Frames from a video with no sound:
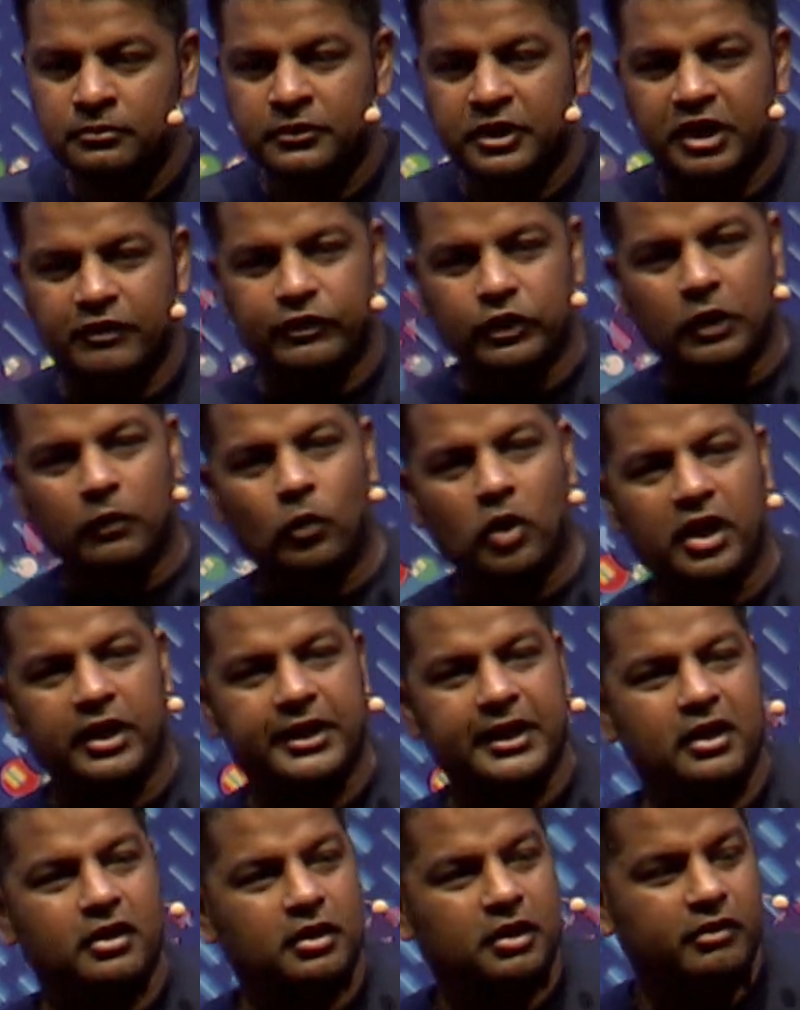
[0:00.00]
If you're
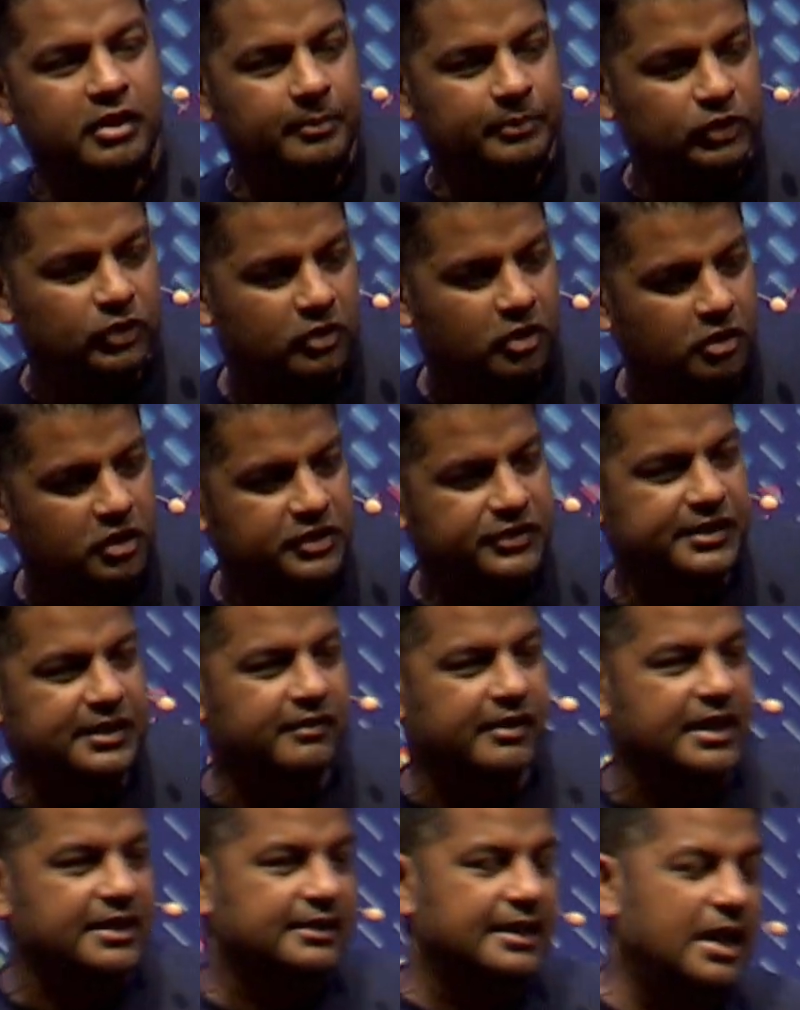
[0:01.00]
working on a cryptocurrency
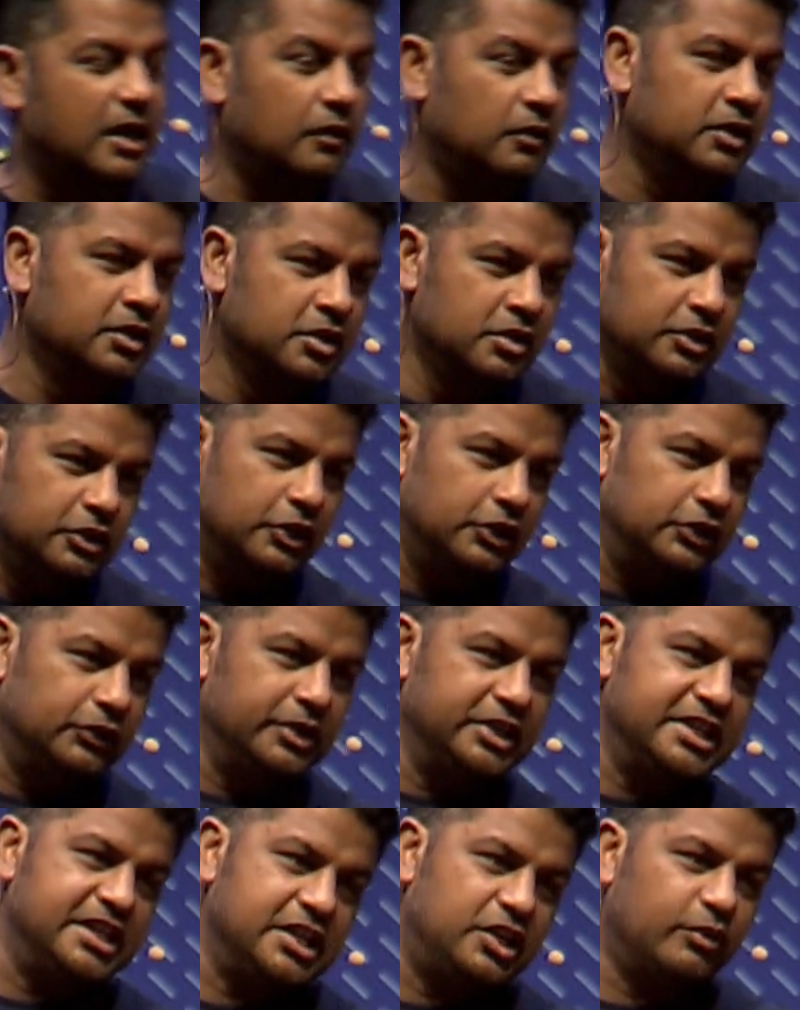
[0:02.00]
right now, you're
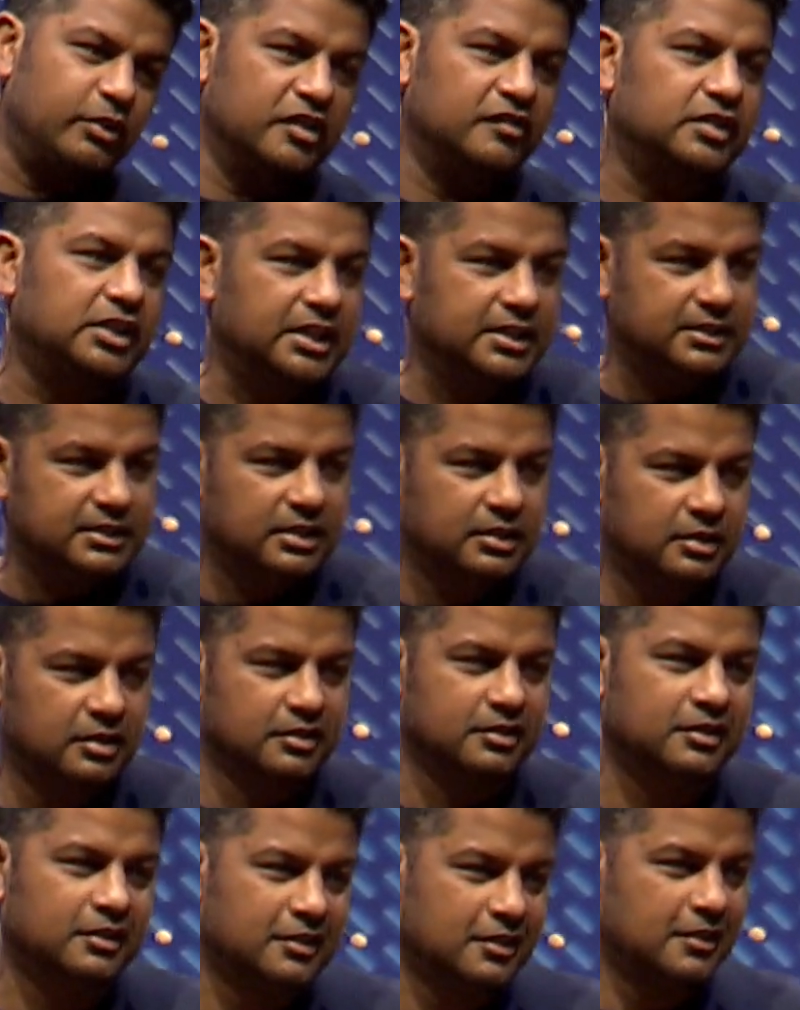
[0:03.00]
doing the equivalent
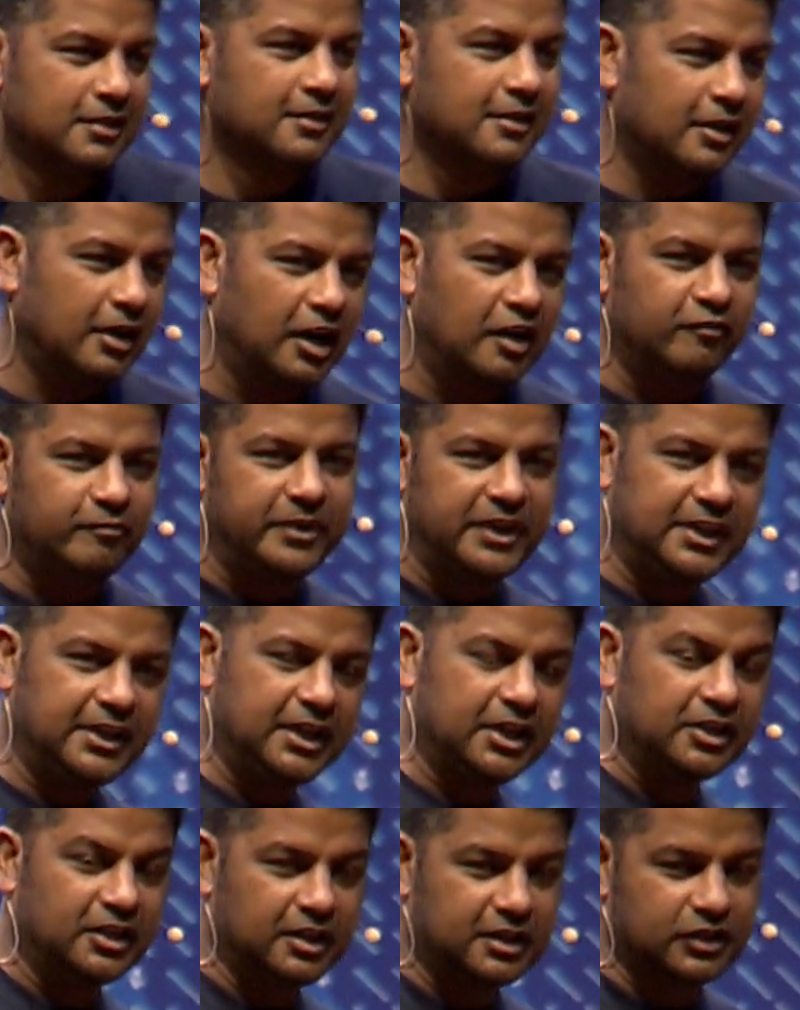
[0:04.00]
of
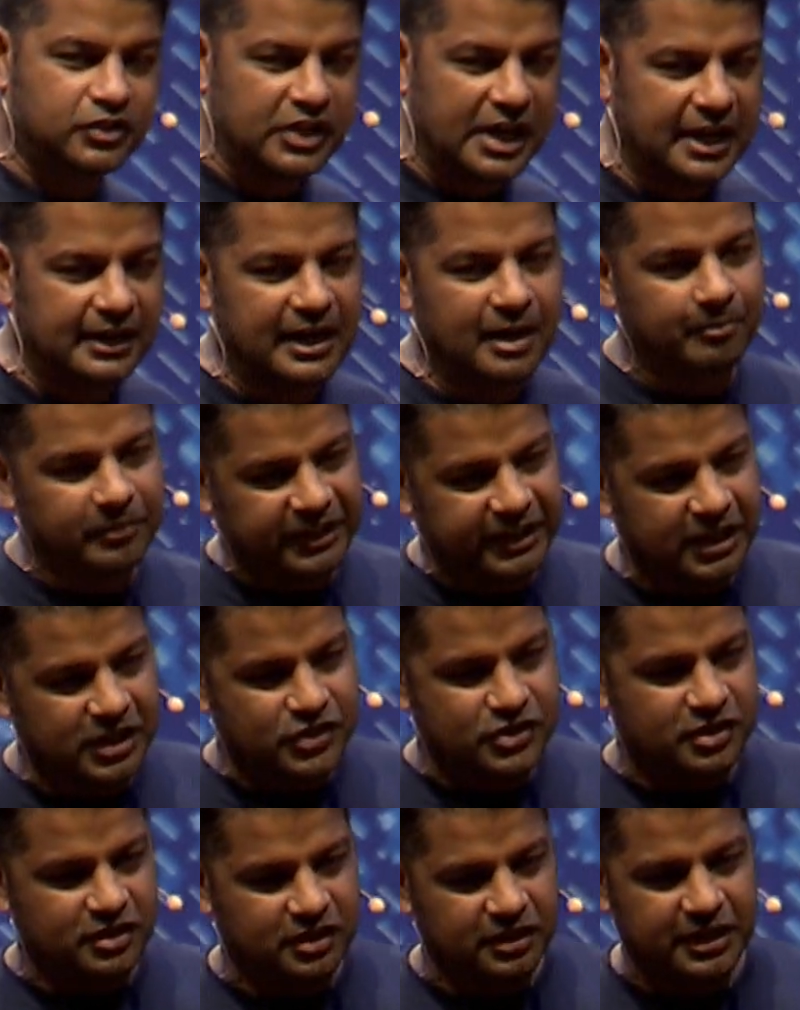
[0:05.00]
building another chat
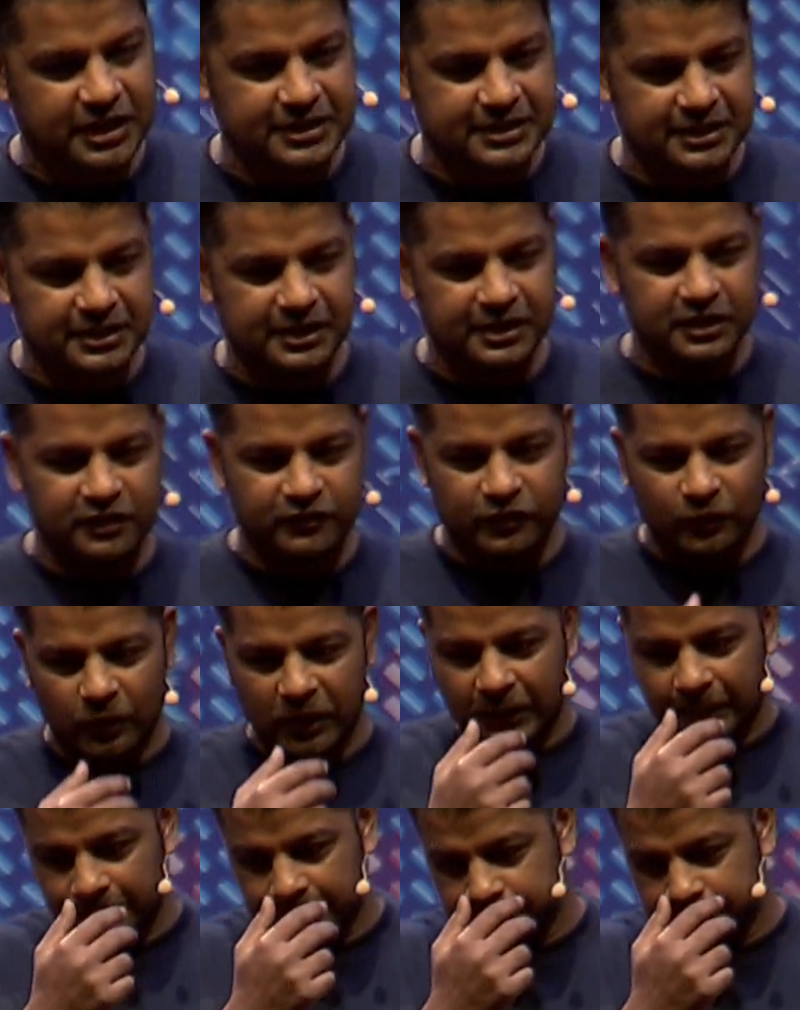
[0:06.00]
application in 1994.